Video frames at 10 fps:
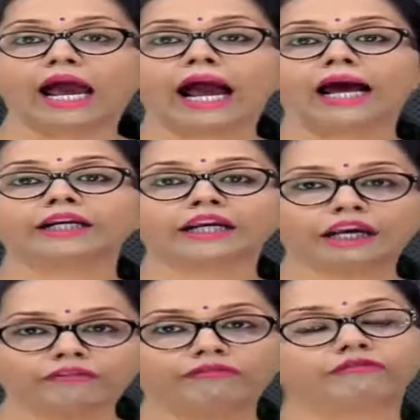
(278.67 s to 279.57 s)
and
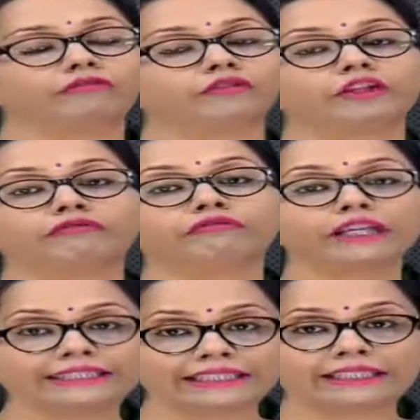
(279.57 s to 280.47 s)
if the
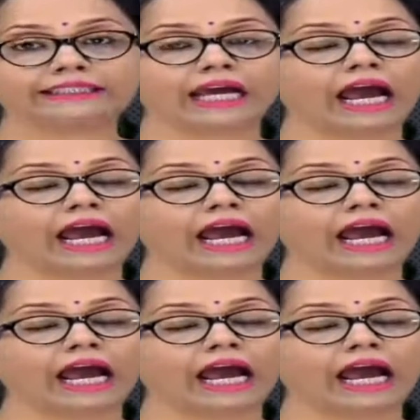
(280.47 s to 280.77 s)
feces